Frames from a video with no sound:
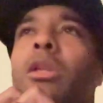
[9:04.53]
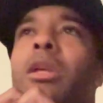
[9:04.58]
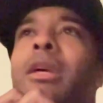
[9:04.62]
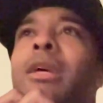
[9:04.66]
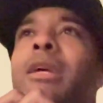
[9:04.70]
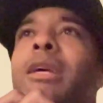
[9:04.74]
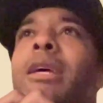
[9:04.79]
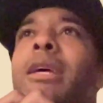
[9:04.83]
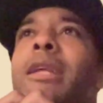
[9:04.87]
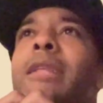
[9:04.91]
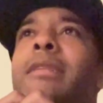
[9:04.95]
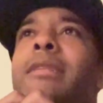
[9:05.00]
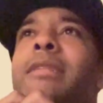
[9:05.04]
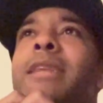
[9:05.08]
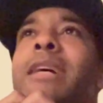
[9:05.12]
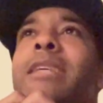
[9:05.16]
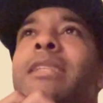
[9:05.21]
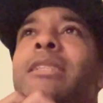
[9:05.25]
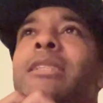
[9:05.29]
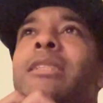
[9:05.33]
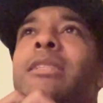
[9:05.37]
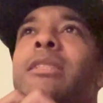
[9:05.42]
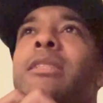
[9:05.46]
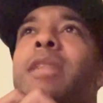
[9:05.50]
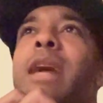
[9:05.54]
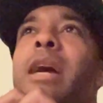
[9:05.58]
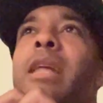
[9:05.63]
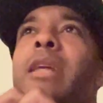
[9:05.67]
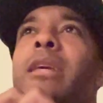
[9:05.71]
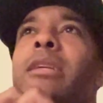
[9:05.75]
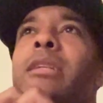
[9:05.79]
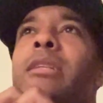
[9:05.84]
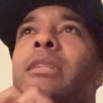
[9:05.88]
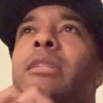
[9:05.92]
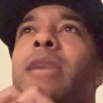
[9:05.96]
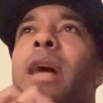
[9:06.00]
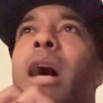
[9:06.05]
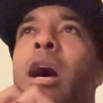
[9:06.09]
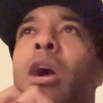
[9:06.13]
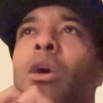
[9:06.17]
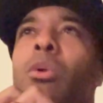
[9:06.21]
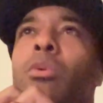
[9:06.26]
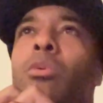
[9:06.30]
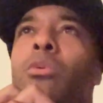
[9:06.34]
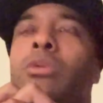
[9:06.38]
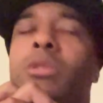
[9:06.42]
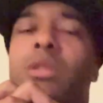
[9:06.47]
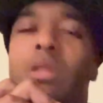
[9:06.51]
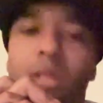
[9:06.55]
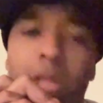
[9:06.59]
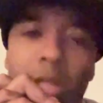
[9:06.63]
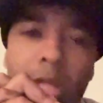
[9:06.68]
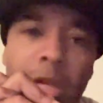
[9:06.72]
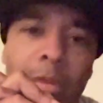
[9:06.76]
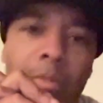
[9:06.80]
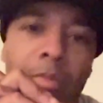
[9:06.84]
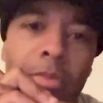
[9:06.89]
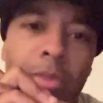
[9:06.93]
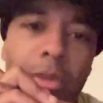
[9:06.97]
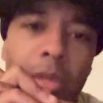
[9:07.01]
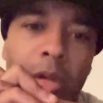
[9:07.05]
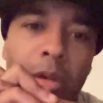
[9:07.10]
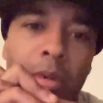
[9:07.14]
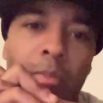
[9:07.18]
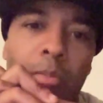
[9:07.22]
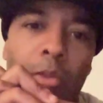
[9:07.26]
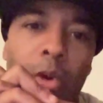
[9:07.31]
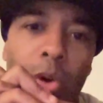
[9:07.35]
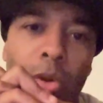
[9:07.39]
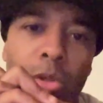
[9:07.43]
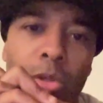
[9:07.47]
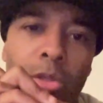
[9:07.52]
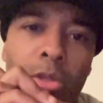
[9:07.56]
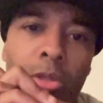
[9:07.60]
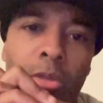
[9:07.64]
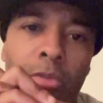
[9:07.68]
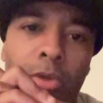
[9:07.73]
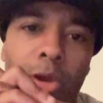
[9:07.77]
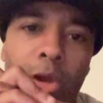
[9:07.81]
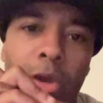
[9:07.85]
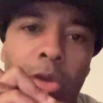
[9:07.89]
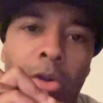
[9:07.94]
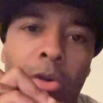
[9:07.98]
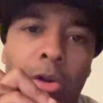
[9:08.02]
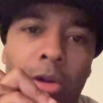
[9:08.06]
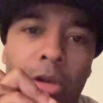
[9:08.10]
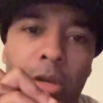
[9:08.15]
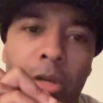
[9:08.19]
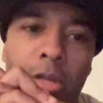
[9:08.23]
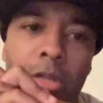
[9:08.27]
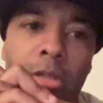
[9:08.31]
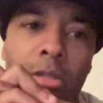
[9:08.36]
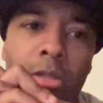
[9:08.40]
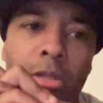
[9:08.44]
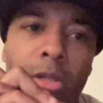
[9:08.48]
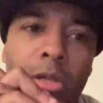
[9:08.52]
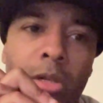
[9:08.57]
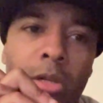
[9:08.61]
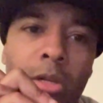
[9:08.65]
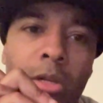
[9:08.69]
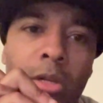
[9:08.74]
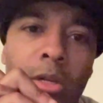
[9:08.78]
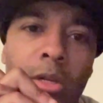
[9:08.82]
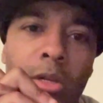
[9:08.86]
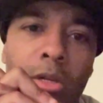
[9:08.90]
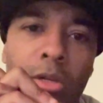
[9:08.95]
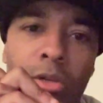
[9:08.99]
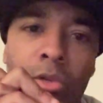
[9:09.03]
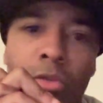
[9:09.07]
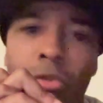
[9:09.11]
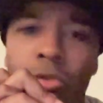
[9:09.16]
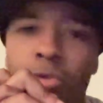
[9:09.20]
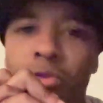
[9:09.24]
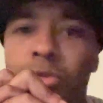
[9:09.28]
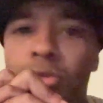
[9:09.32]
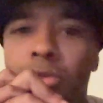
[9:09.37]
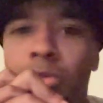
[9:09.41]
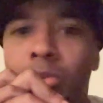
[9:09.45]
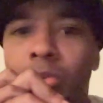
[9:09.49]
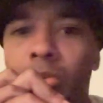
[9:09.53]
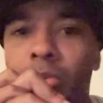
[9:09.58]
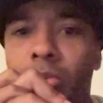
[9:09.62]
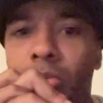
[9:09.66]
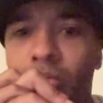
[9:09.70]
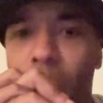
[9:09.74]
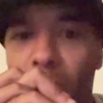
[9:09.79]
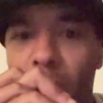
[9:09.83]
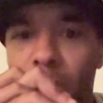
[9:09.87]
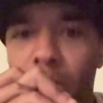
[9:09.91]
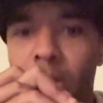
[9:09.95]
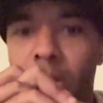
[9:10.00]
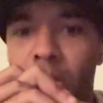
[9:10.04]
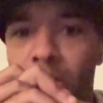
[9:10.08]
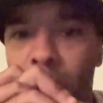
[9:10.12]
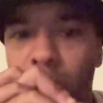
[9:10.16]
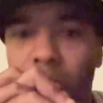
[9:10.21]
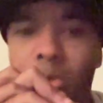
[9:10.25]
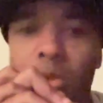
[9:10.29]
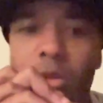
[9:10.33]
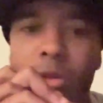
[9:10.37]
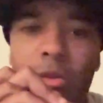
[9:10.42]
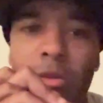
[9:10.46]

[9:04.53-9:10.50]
That is how slim the margin of error is in terms of winning and losing.